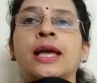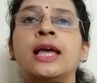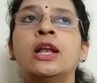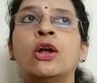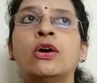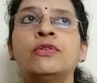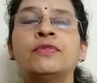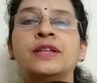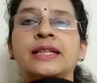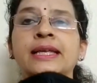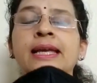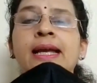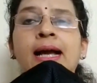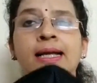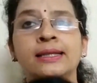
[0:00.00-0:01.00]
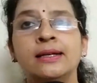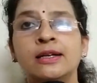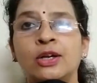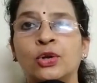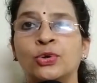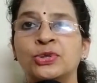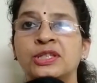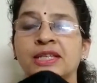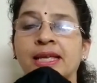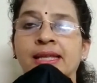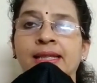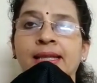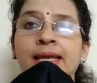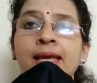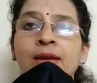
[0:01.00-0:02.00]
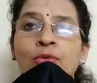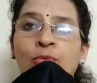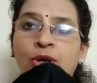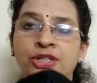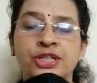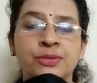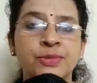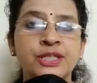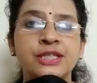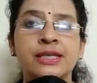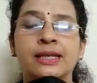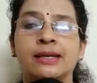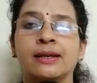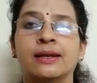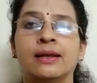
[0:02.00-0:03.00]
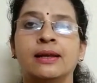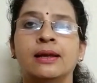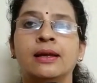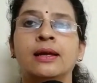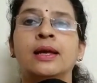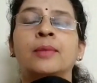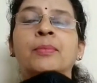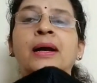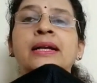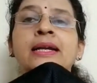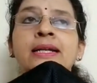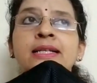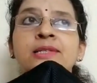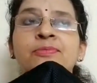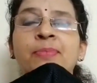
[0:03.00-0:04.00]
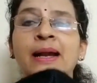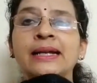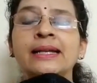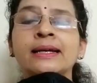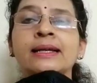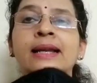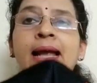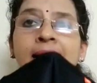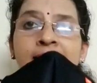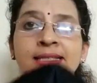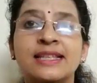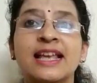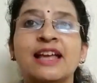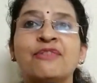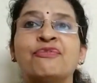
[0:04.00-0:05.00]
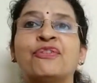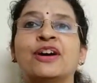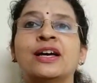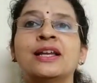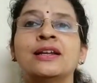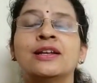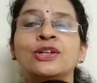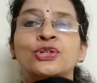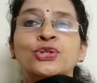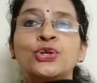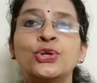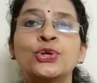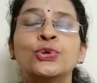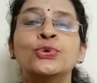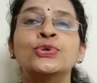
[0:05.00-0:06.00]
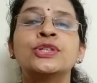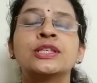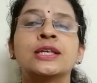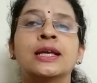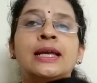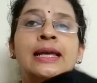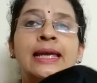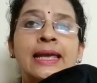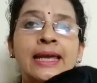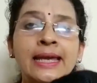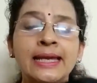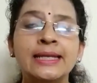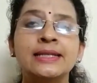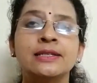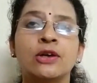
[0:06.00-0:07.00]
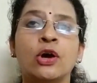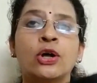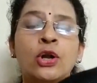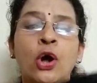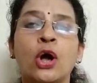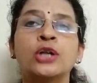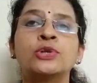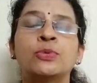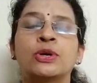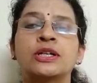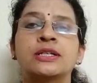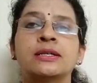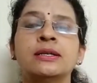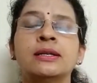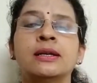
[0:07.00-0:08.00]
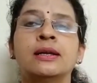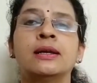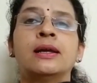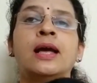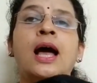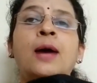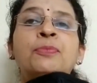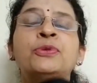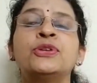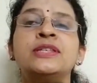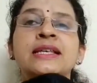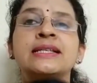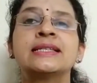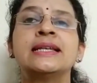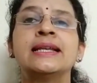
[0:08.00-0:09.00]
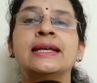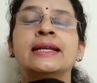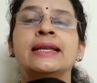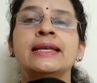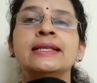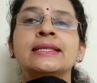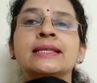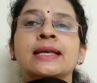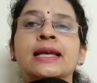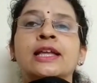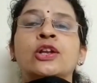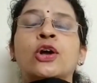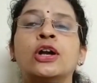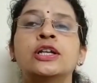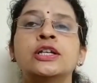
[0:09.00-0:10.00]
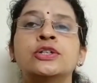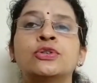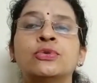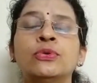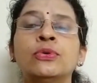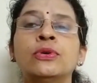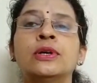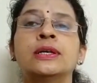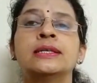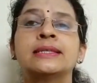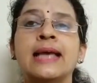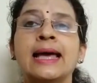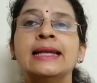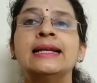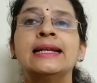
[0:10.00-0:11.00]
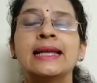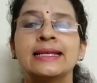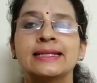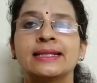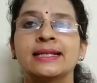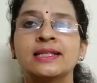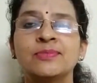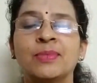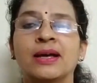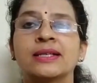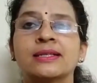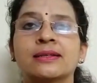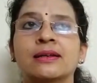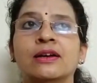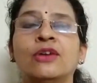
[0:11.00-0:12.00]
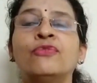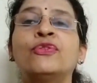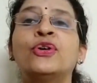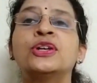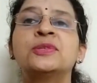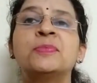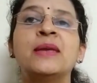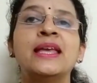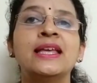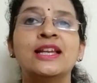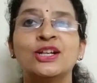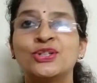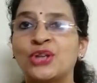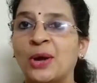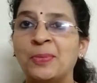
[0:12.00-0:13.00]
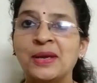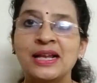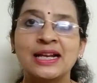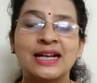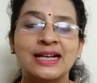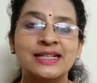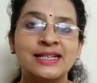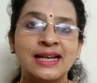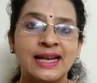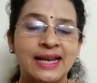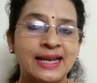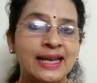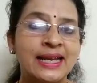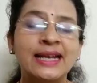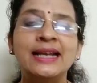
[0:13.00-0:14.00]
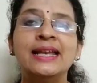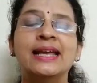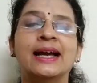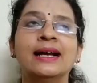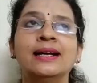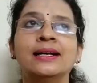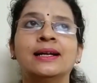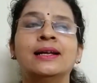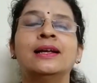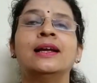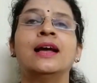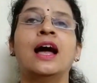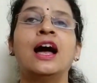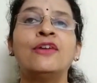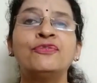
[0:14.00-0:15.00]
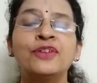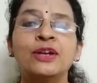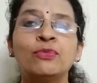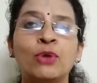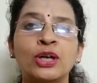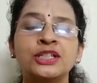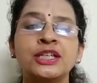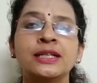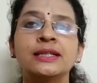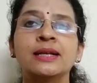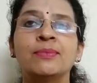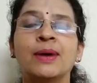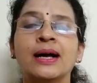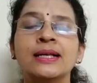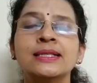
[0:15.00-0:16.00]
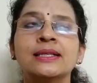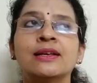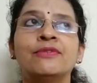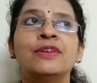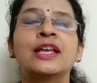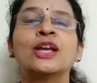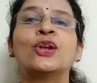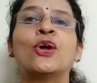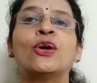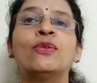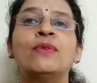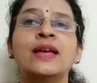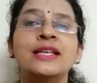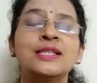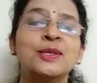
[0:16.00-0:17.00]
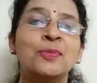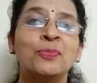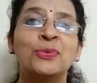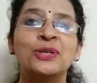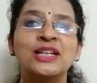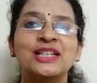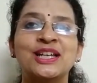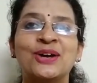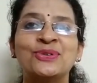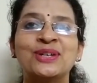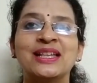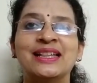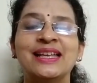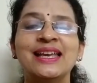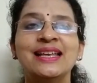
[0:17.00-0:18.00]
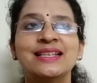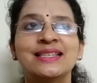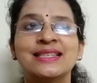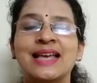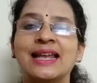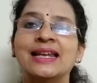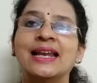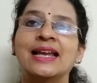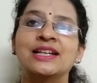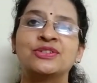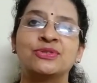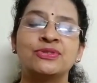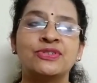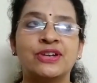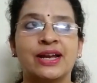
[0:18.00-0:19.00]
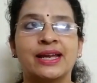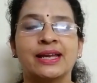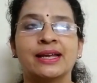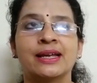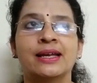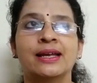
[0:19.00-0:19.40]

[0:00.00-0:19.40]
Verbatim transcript: along with the other clothes in the washing machine. But it is better and safer to use heat or hot water up to 60 degrees in order to sanitize this mask. Of course, being in a tropical country like India, after washing the mask, we can always put it out in the sunlight to dry.